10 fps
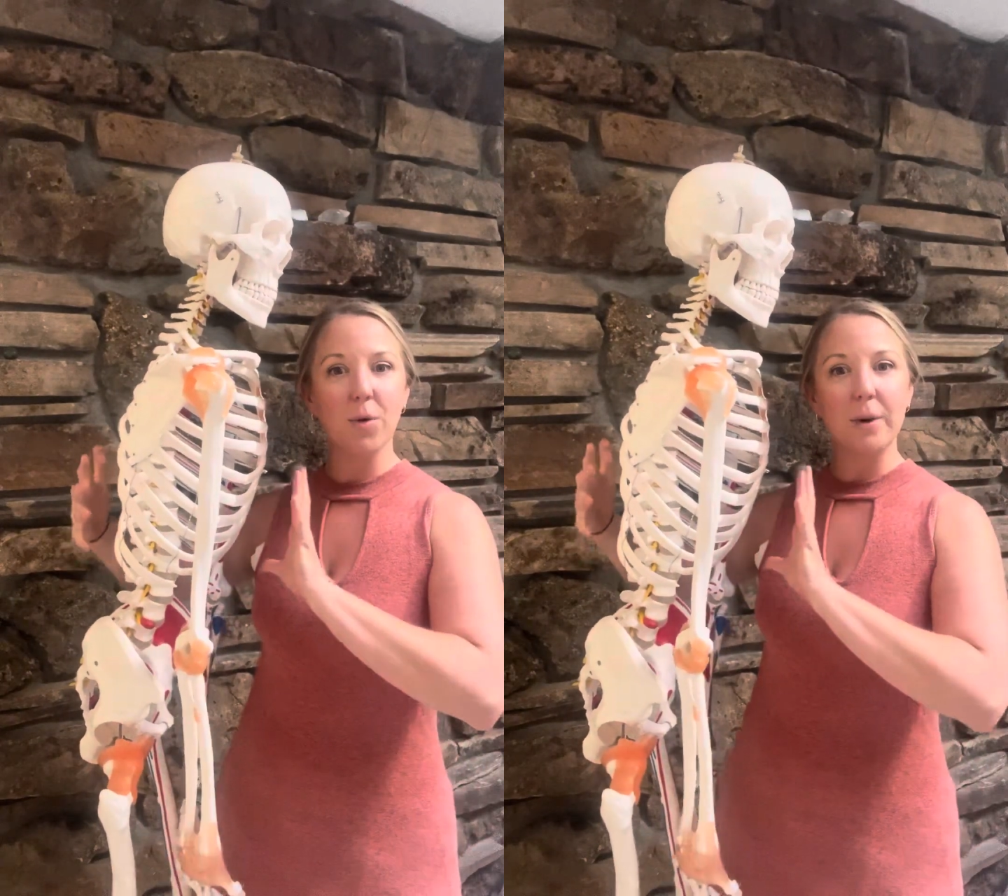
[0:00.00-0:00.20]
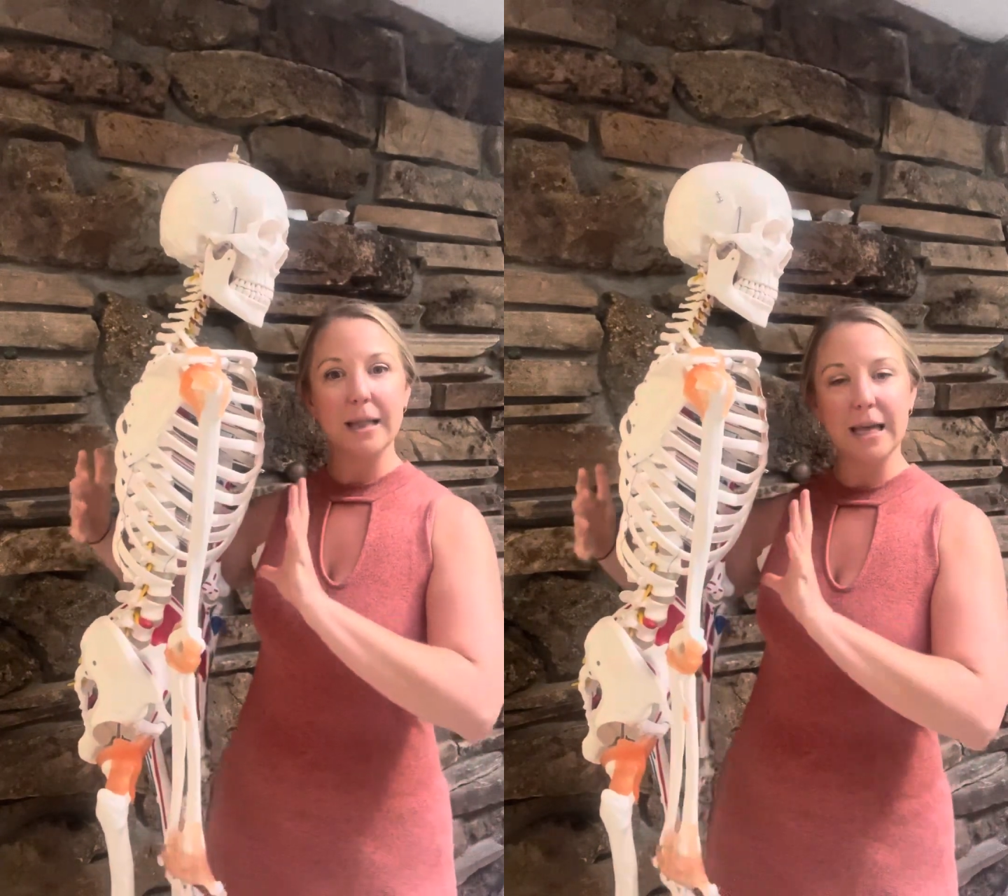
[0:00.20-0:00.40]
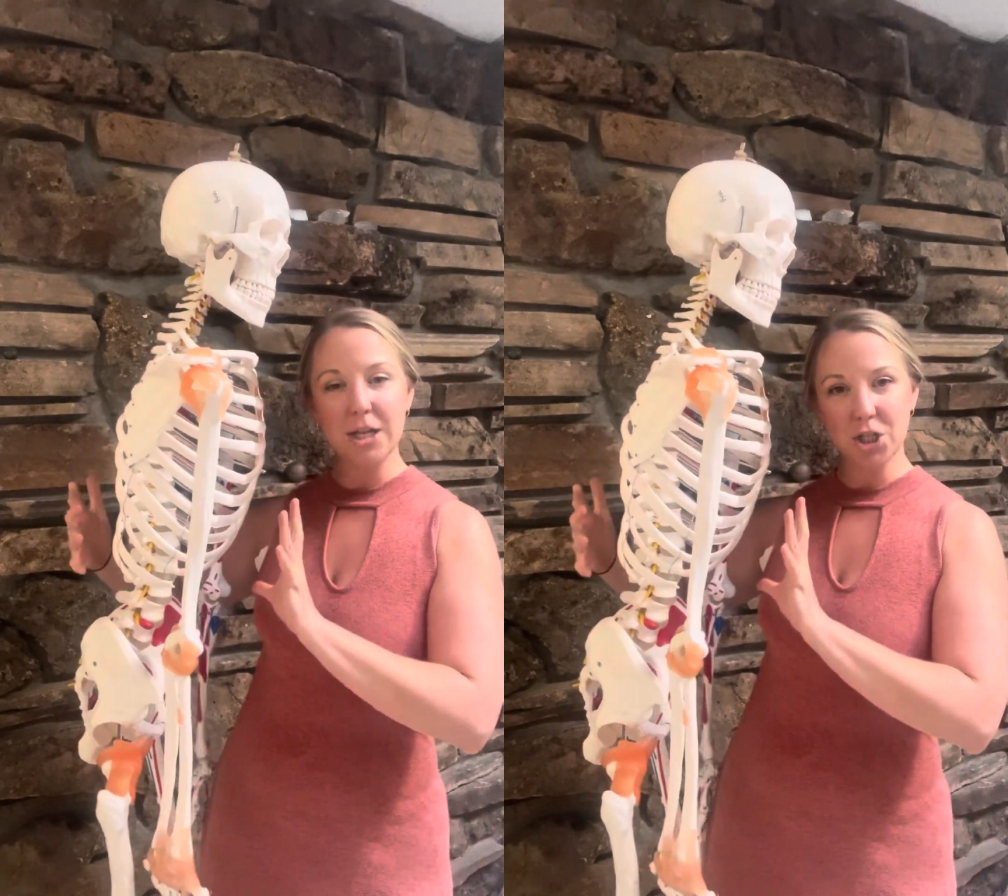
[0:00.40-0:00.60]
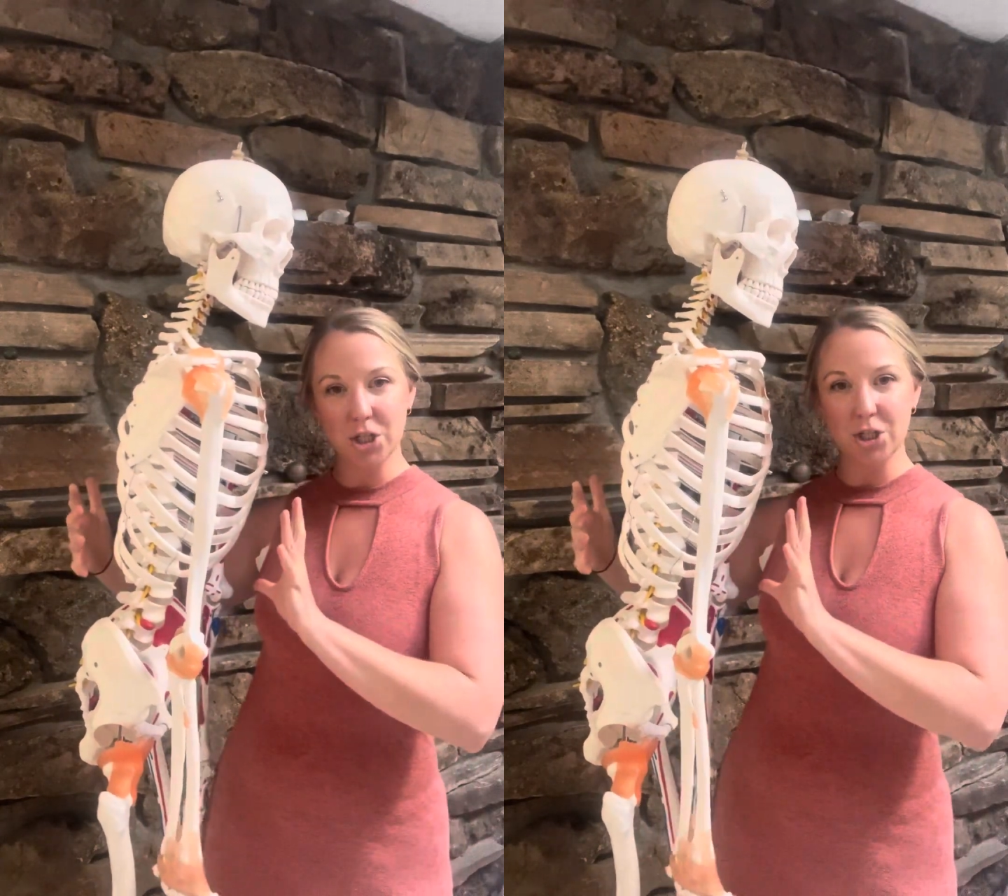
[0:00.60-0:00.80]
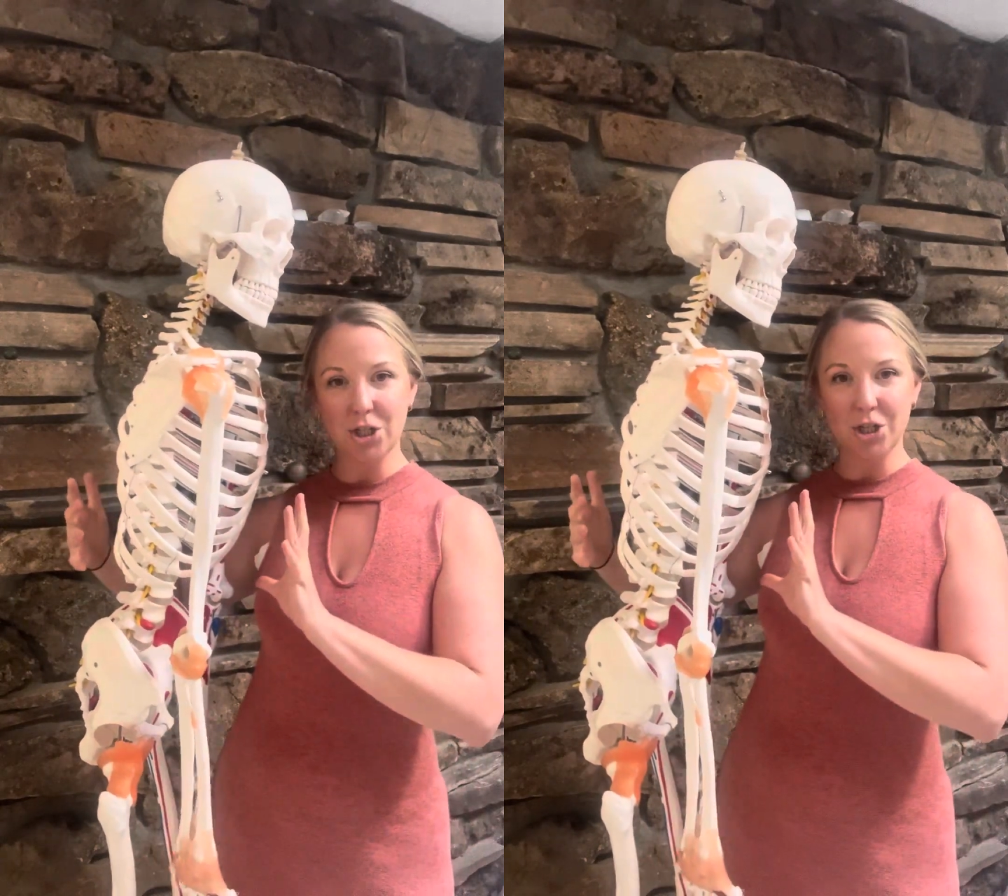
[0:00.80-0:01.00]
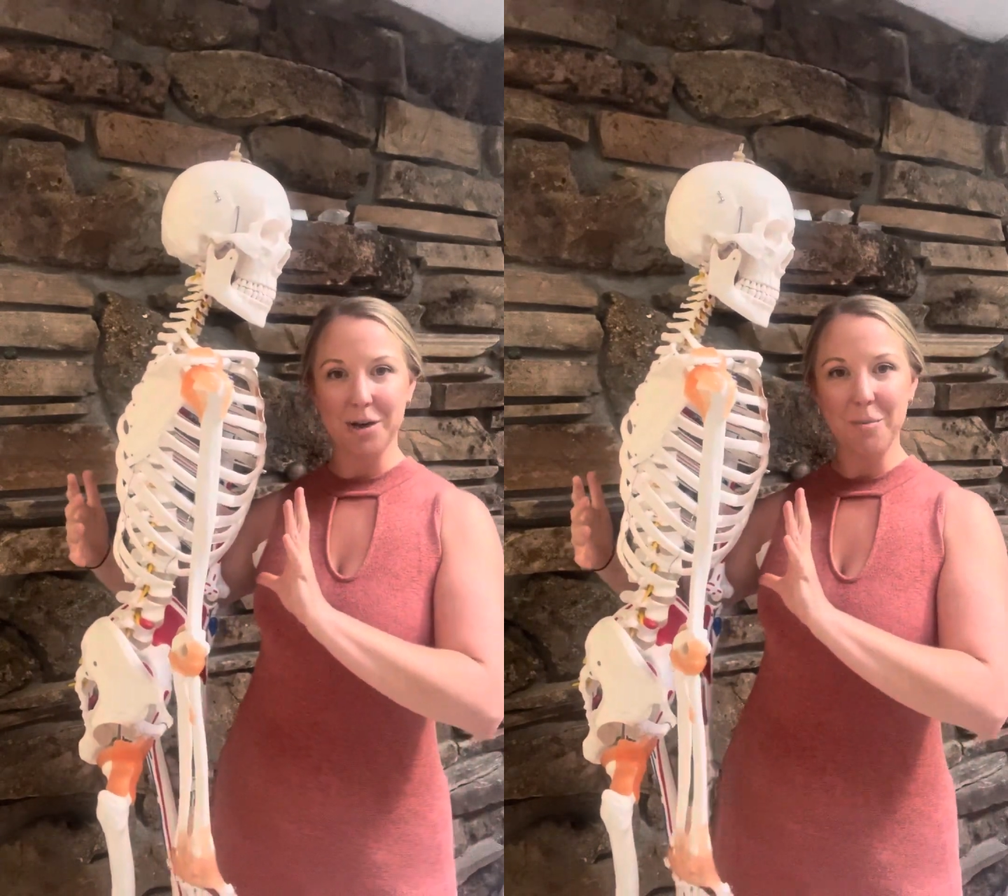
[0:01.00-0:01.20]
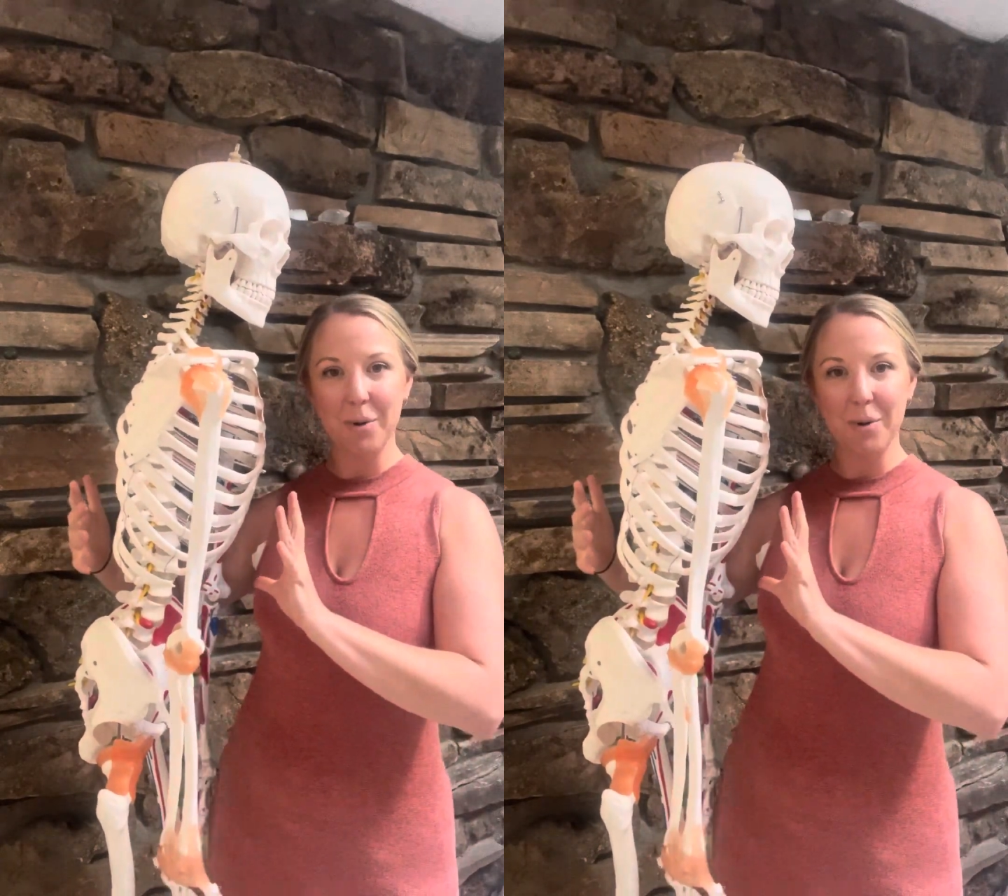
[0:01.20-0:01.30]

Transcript: relationship,